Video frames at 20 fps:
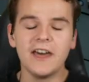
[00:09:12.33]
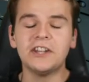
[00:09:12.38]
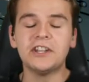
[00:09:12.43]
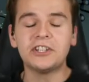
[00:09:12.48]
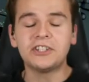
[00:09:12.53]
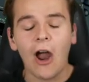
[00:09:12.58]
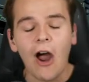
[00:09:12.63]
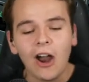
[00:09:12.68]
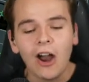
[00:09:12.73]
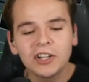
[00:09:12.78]

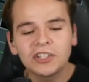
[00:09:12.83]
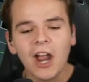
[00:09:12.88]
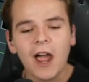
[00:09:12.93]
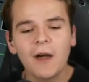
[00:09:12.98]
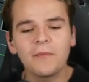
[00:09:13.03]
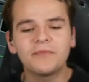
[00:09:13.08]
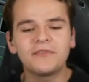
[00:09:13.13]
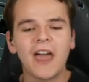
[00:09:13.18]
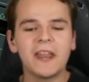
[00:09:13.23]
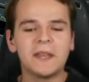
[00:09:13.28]
Start
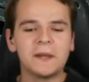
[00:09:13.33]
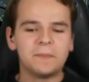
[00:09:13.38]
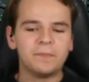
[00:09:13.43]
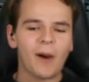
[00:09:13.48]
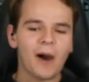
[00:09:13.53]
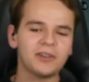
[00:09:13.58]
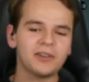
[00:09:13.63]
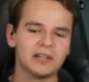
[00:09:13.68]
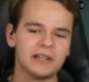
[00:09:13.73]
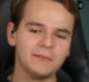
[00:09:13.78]
up
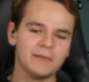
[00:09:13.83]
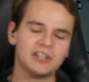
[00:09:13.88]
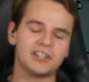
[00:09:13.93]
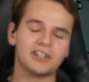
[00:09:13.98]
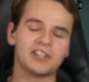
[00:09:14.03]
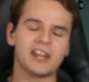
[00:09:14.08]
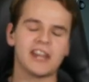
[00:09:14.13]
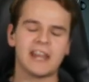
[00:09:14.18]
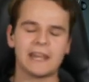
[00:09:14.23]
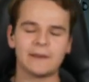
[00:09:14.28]
that butter
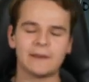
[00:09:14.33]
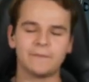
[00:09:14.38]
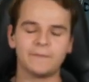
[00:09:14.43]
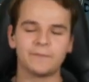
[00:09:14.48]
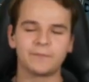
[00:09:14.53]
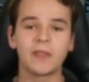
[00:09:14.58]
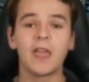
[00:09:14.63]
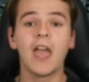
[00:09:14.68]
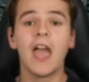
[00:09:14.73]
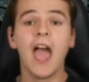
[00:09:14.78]
machine.
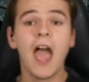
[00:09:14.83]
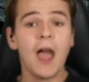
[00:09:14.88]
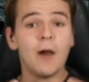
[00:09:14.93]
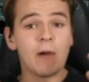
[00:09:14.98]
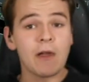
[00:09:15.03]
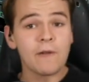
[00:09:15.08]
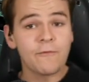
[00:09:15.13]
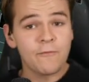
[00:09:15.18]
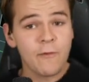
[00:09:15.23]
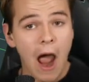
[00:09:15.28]

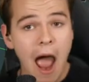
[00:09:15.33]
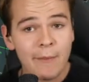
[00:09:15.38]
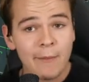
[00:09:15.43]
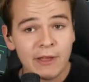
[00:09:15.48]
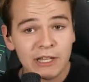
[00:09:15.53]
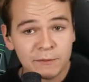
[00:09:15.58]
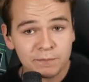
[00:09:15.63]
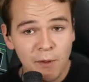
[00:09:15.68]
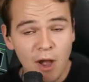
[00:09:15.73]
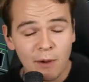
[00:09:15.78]
We've,
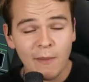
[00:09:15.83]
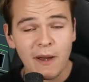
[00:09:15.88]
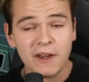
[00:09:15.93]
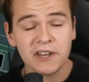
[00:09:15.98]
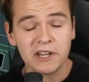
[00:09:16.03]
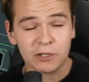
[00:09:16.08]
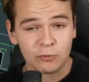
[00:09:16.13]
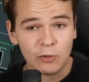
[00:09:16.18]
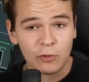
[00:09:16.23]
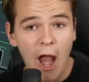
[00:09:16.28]
I'm
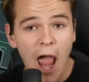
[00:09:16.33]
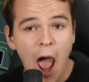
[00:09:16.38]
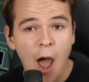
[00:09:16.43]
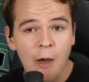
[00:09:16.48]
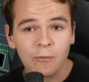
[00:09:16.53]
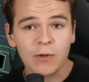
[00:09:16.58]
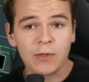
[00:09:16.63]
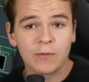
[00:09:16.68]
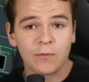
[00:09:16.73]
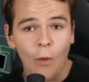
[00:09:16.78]
experimenting
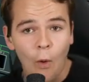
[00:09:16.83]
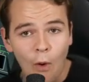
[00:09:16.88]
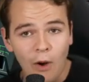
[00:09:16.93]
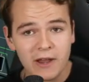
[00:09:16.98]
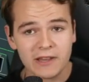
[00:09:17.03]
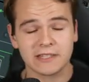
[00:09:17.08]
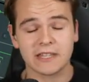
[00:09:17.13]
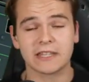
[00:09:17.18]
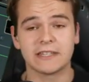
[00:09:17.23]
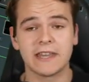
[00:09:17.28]
around with
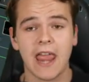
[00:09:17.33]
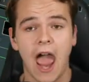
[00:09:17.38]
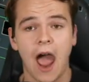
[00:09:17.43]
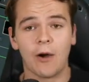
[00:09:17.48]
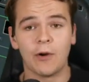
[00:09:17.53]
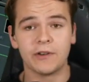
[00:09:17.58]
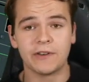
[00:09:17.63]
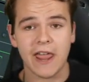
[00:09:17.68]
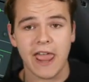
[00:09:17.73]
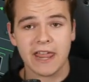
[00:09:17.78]
voices
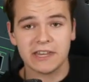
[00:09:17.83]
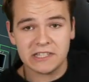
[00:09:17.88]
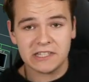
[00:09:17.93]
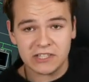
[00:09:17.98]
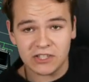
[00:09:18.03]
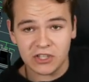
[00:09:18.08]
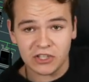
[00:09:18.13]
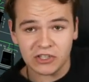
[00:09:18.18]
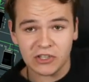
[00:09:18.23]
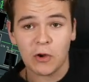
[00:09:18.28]
nowadays.
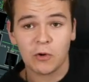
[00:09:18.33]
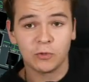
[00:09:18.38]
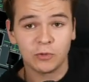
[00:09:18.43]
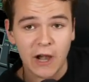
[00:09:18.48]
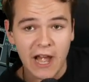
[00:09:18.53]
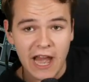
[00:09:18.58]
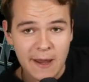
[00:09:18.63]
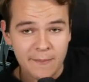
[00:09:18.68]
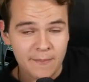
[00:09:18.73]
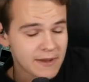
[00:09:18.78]
This is
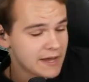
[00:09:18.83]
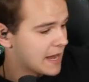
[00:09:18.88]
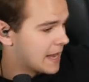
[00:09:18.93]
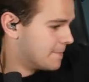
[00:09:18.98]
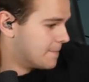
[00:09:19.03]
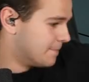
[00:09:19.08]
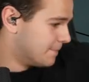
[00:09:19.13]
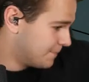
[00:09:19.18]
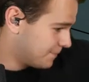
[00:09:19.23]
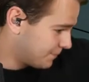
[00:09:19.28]

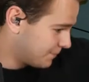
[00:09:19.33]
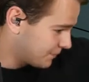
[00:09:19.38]
Arabian.